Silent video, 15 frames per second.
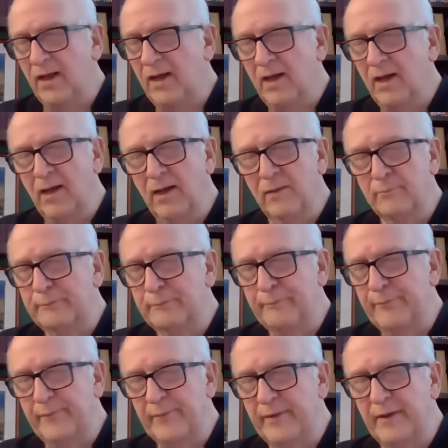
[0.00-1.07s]
um,
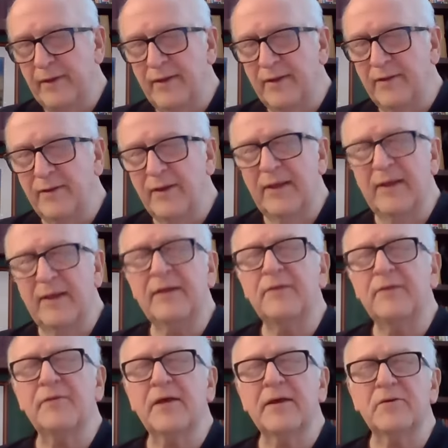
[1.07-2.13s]

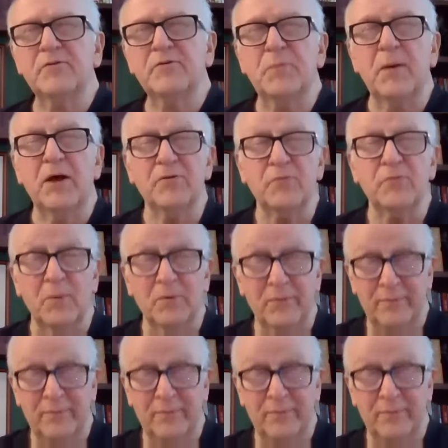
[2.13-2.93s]
anything is possible.